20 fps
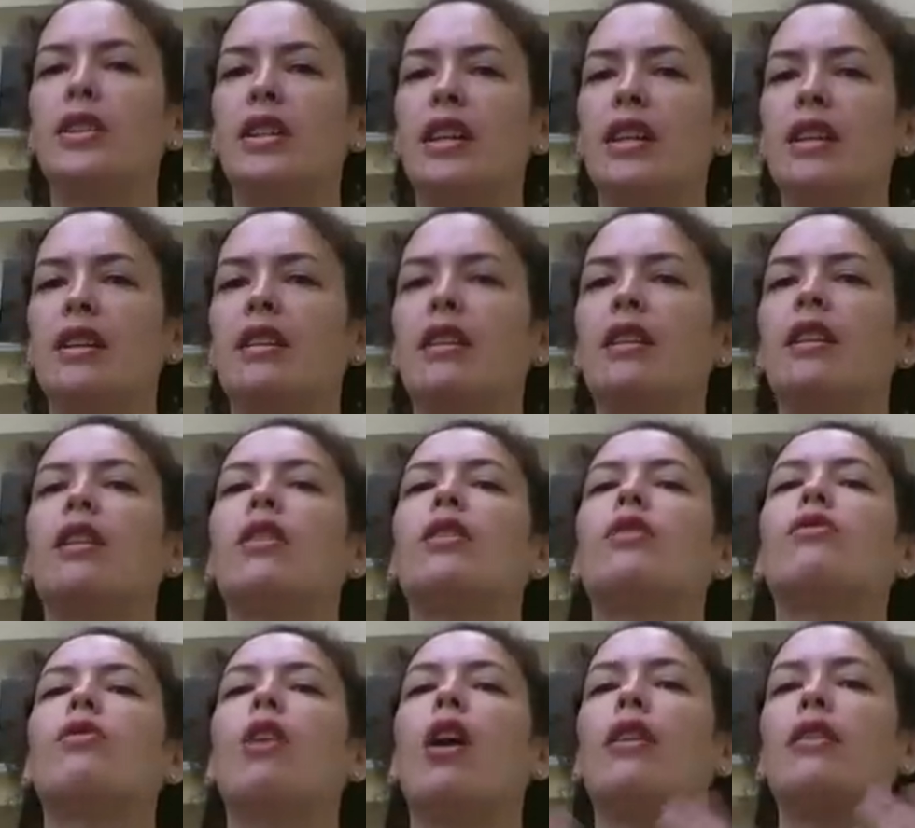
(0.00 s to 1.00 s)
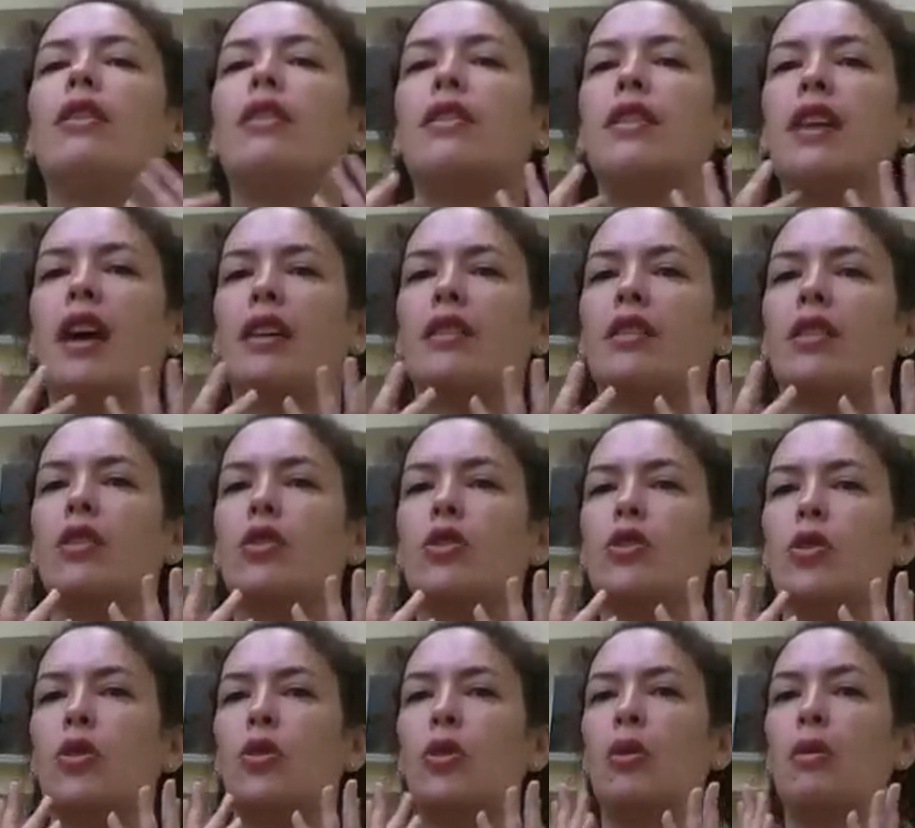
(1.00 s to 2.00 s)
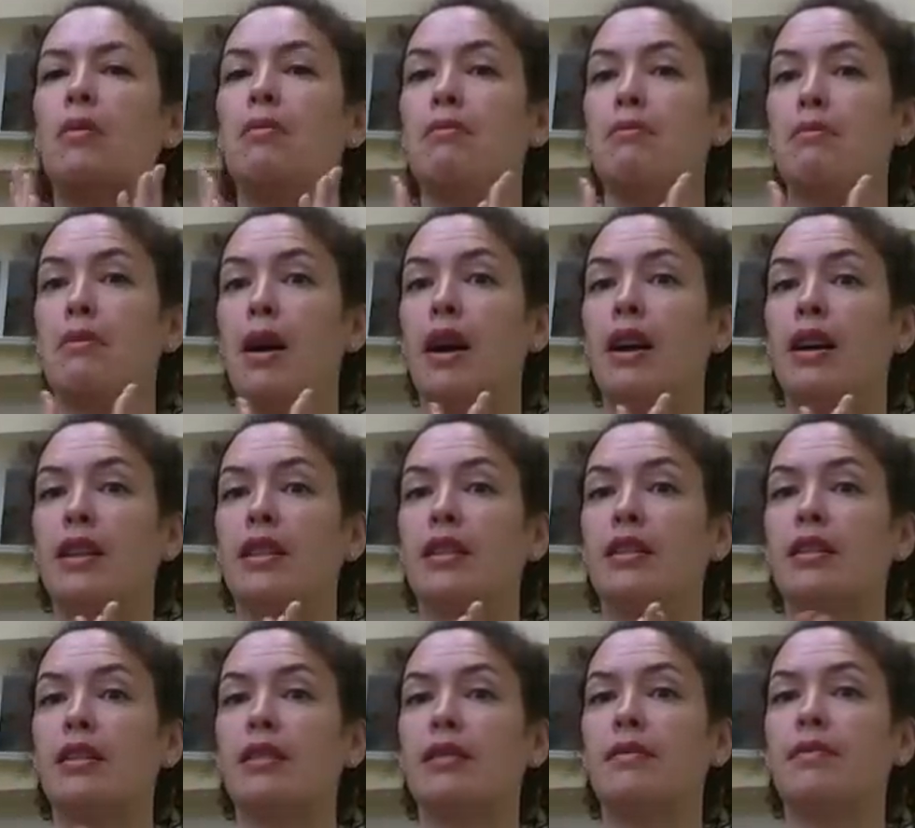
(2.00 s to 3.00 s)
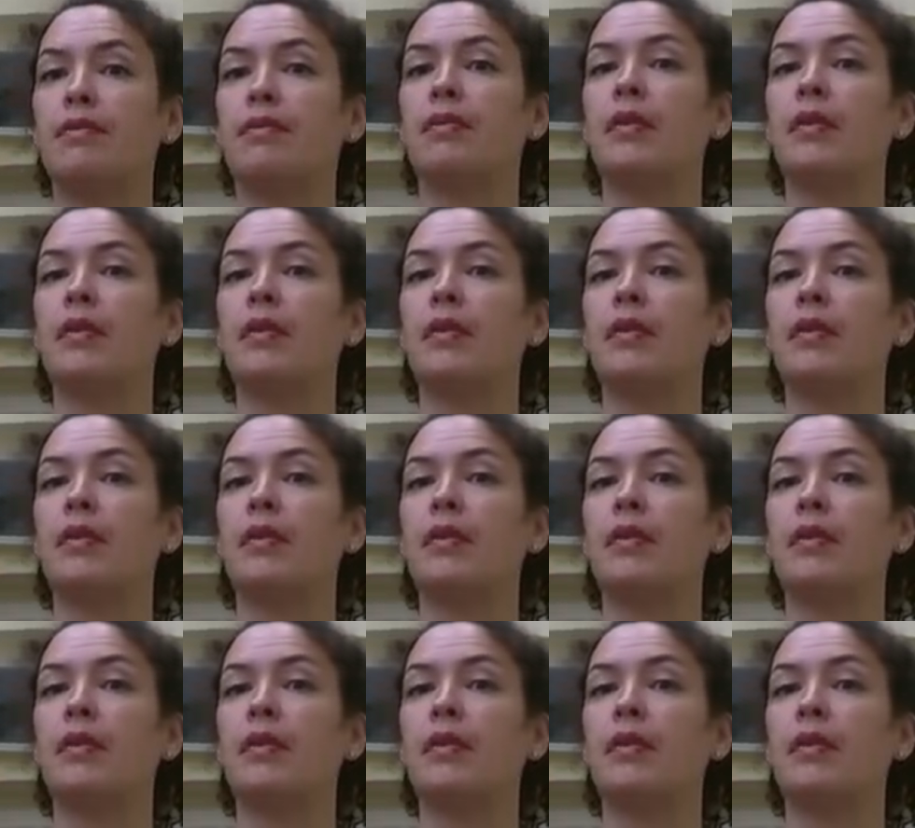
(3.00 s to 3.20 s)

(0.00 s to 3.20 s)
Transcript: body rather than your mind.